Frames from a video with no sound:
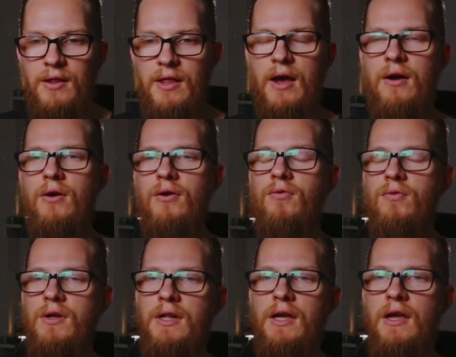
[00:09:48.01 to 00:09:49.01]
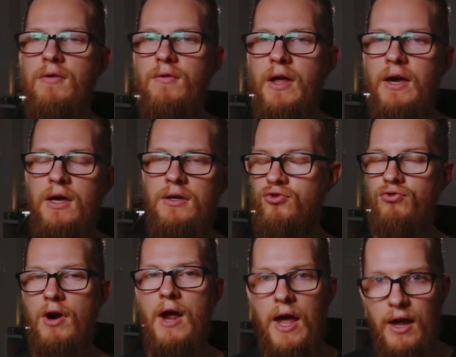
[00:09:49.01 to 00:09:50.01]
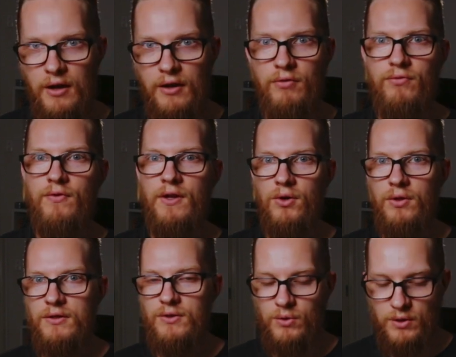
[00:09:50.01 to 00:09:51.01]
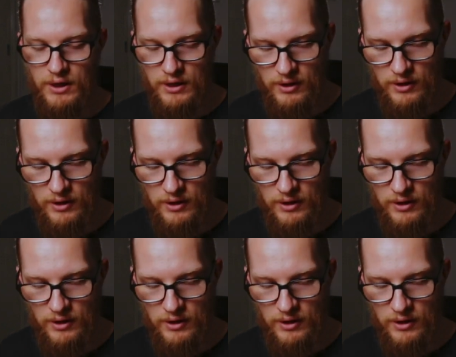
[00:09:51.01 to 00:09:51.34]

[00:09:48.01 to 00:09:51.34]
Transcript: That could really give like a dragging feel that's already in